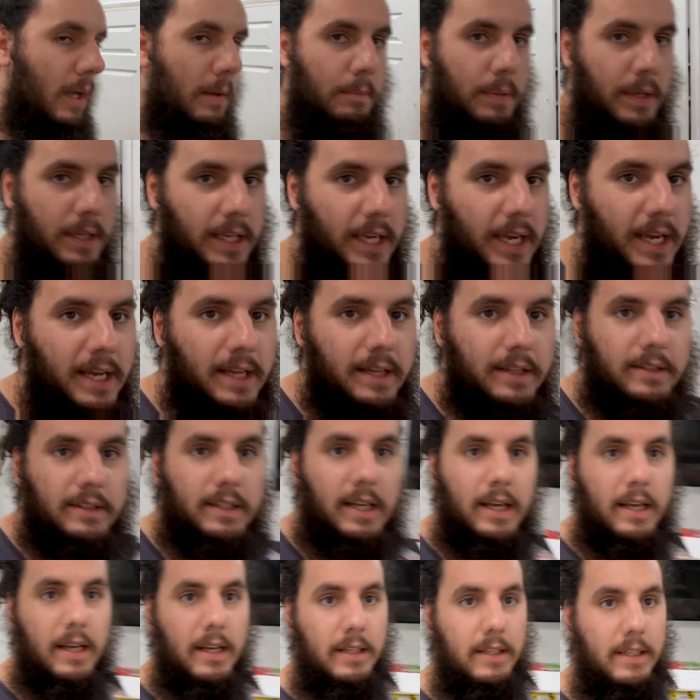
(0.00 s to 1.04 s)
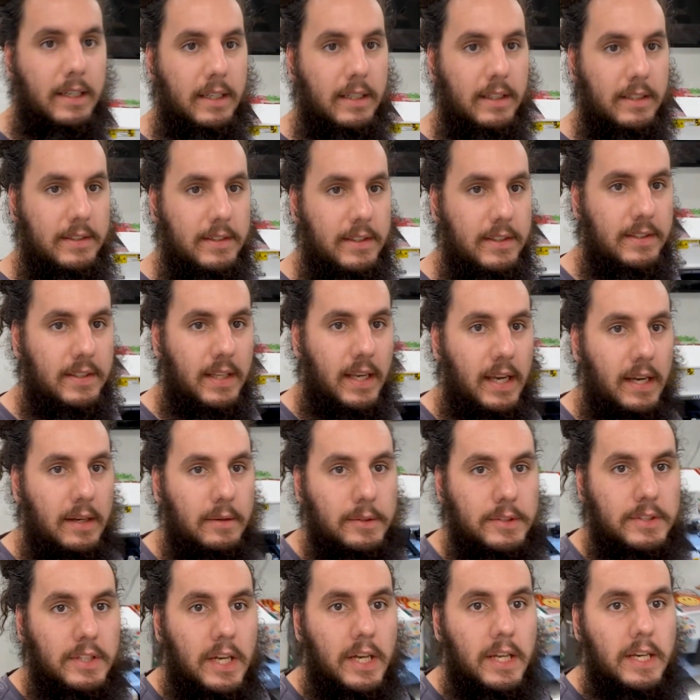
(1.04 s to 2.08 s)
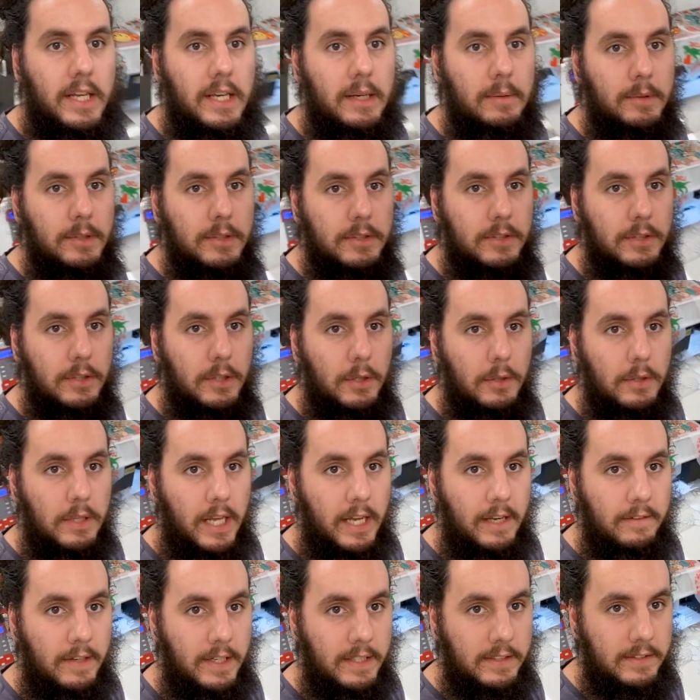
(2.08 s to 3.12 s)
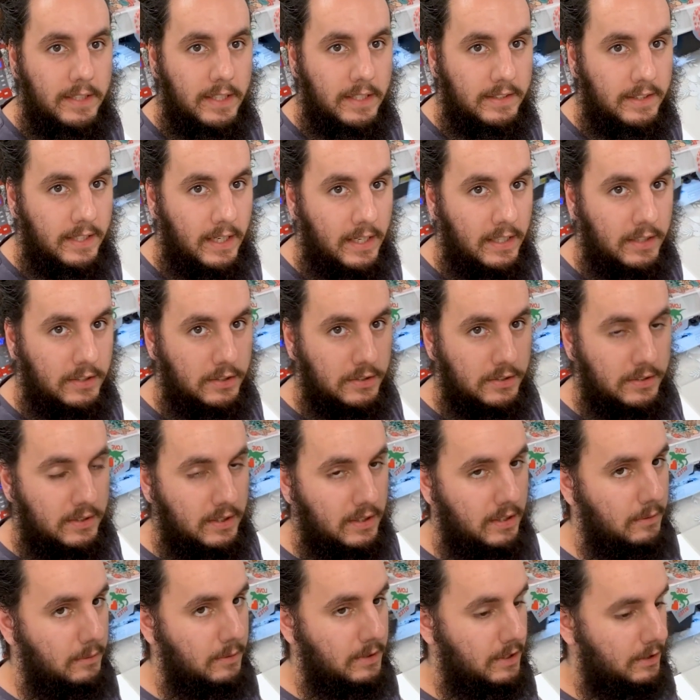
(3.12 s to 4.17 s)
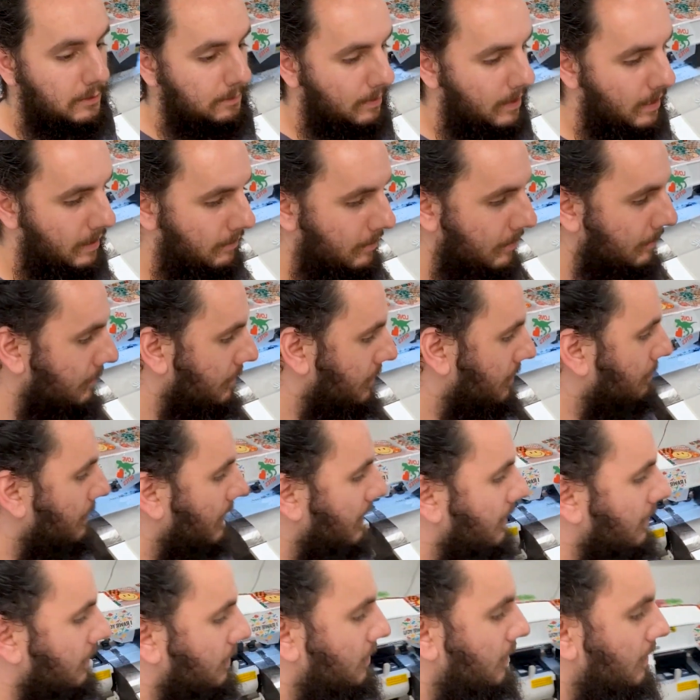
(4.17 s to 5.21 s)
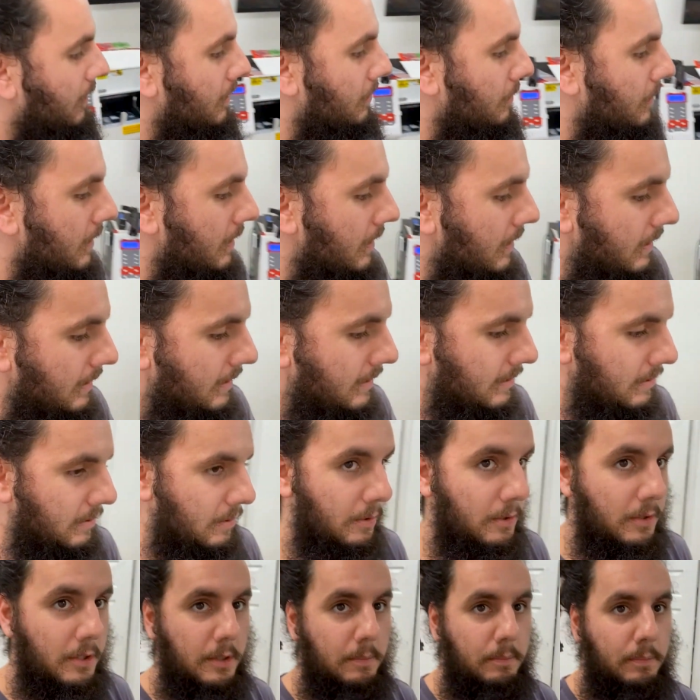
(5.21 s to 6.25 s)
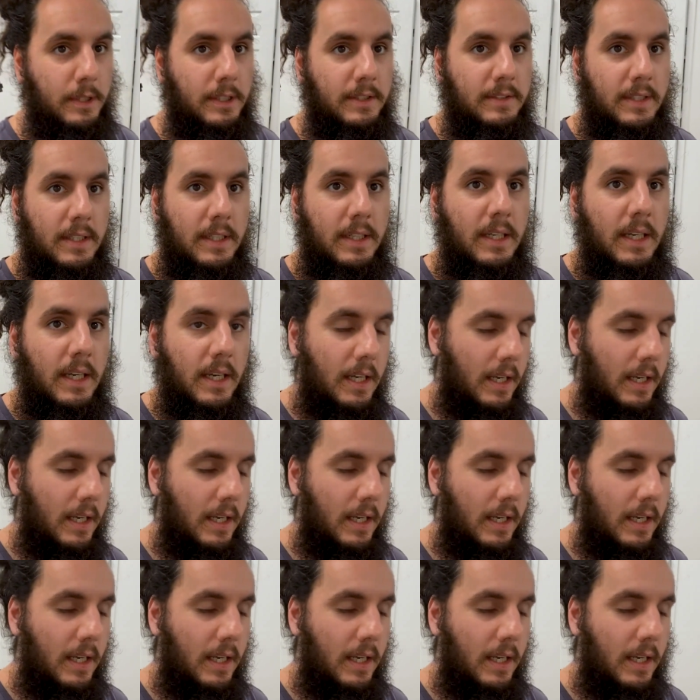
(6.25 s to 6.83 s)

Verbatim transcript: But yeah, uh, needless to say, I was unable to go live on TikTok, just dealing with these problems, making sure that we could get this order printed